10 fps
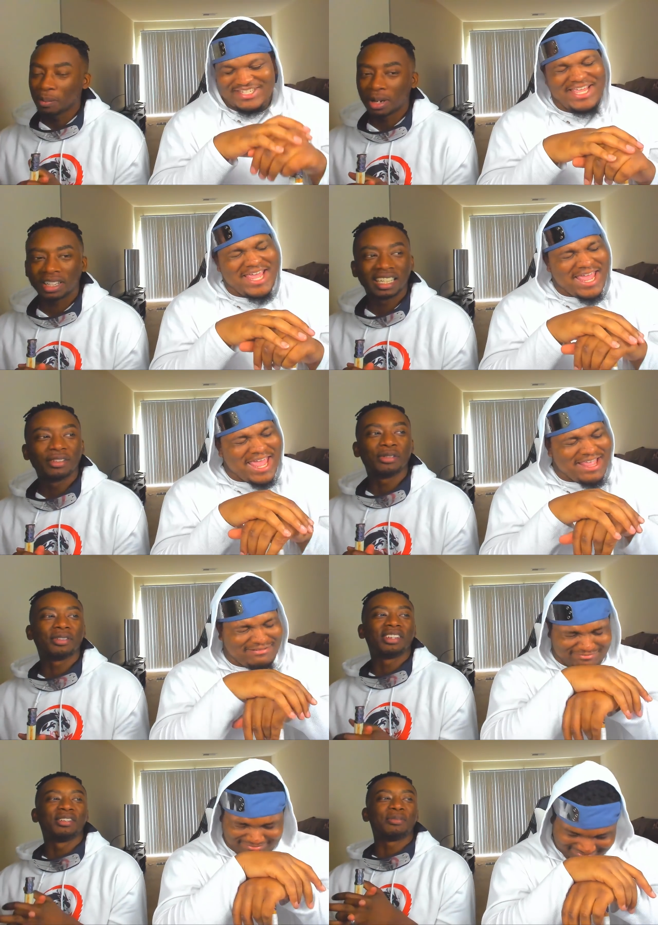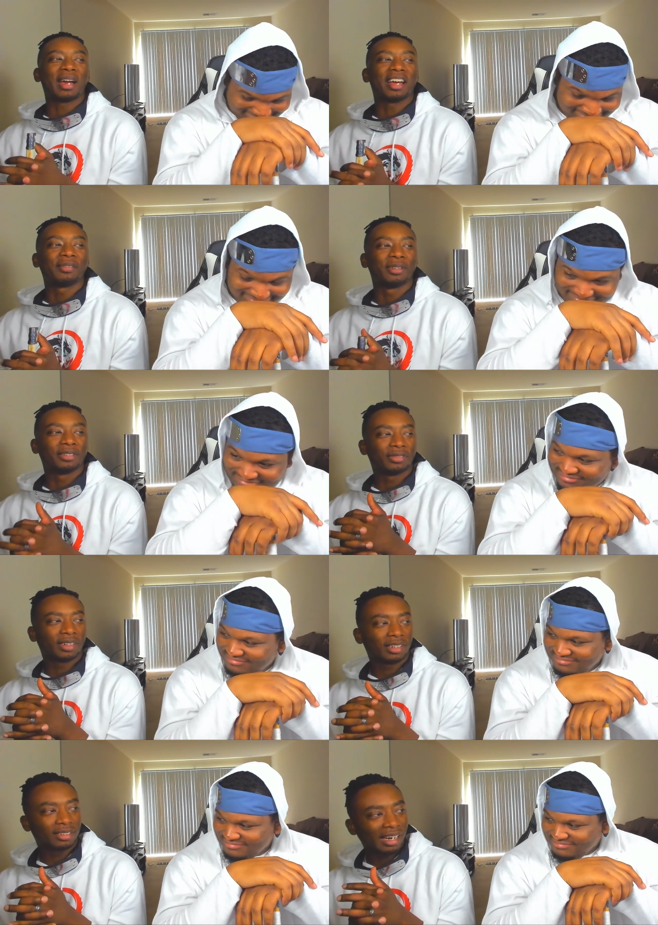Speaker 1: But he, he, reminded me of
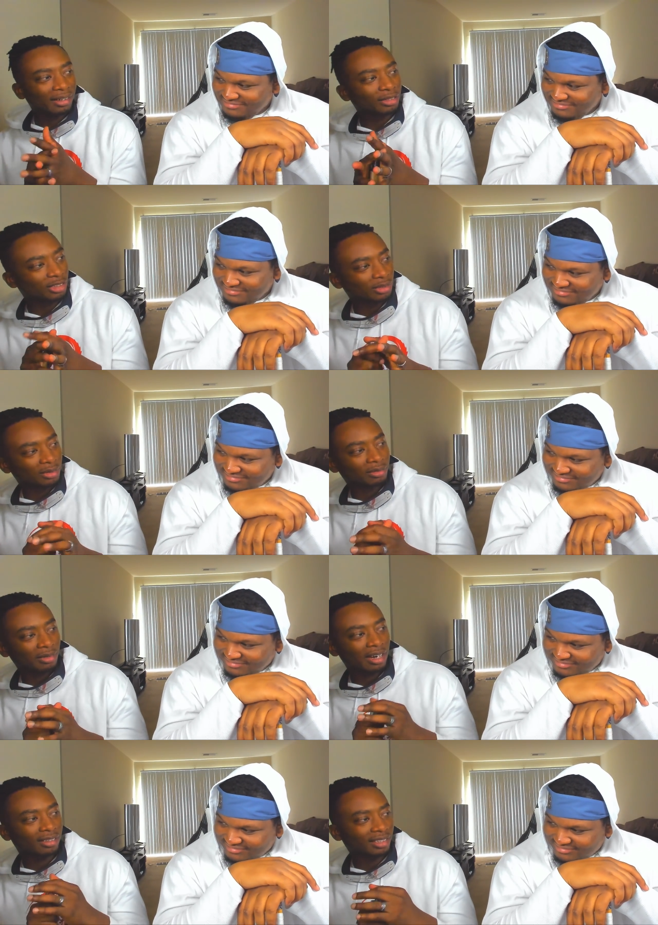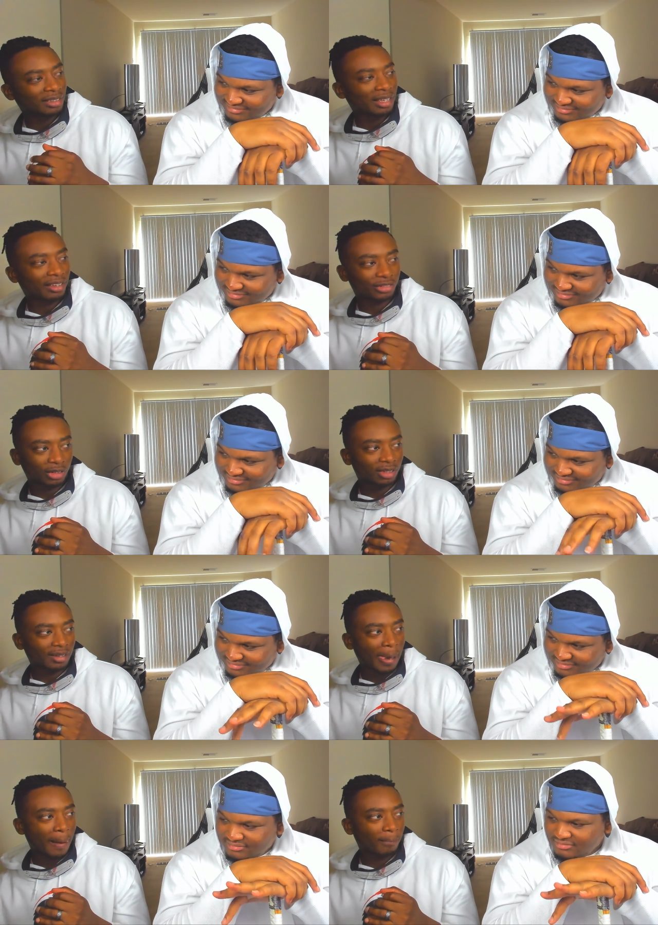uh, Naruto when Rock Lee got
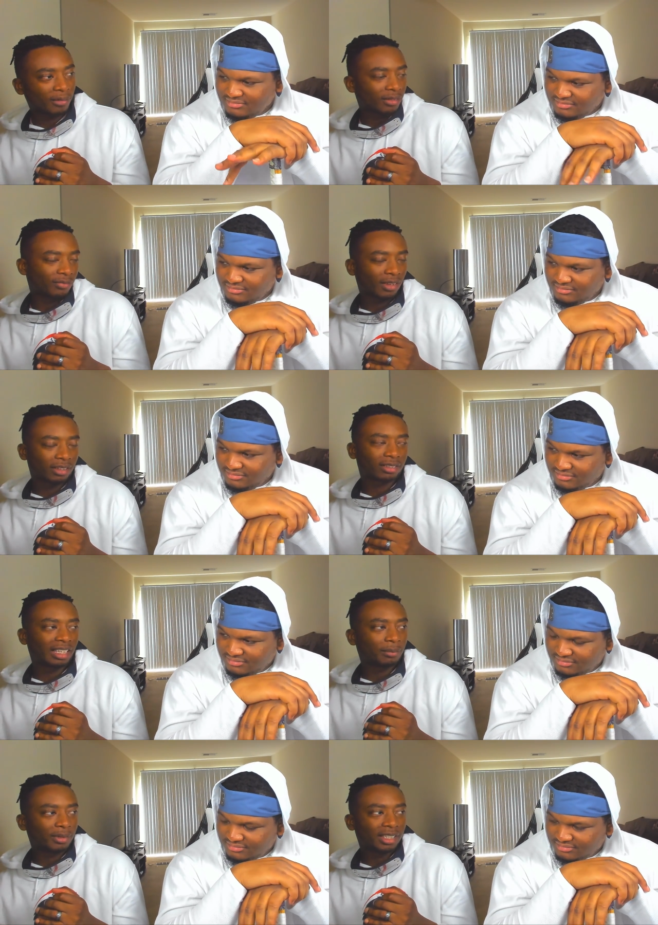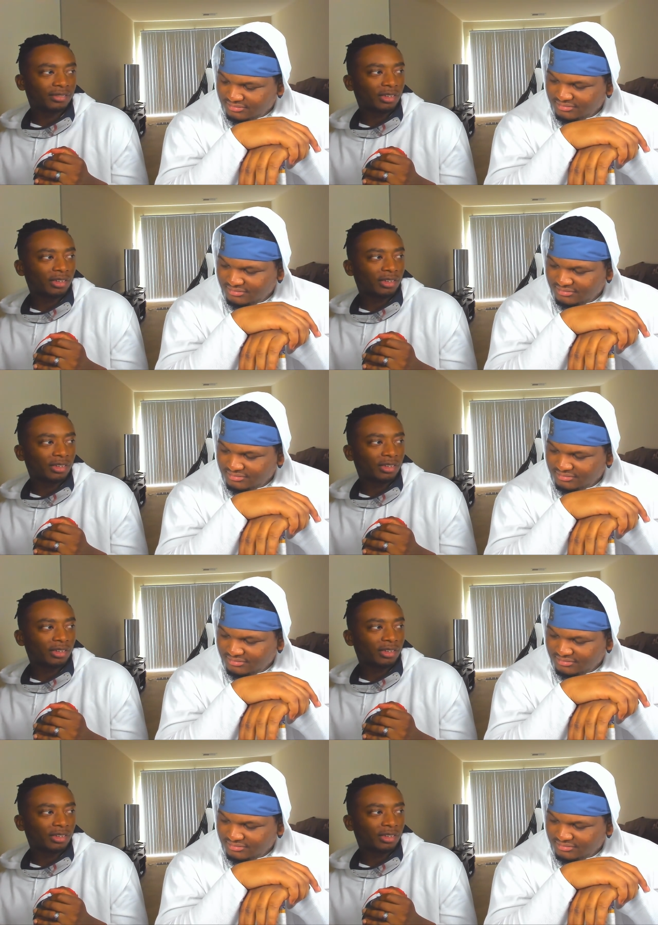drunk, mm-hmm. he fell asleep, and he didn't